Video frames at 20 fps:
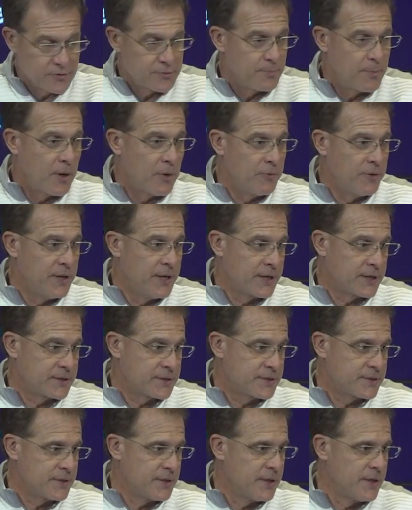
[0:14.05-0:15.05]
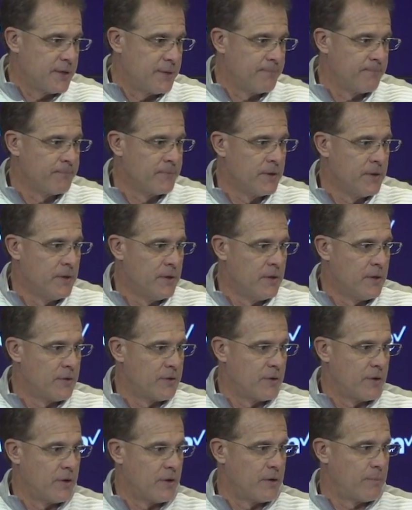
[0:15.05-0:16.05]
it was Bo Nix.
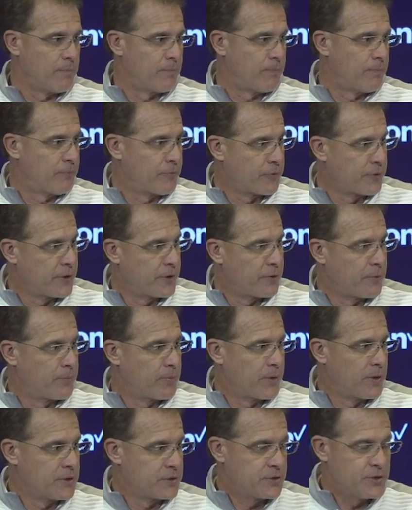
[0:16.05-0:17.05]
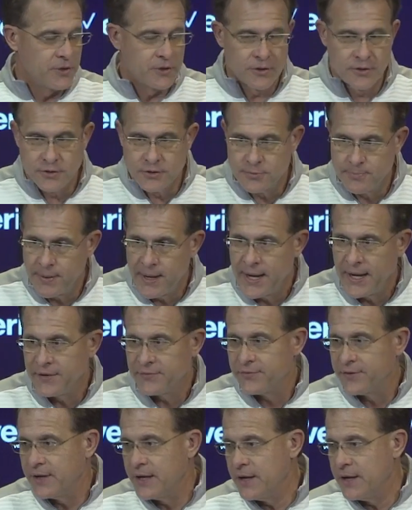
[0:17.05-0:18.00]
300-plus yards passing,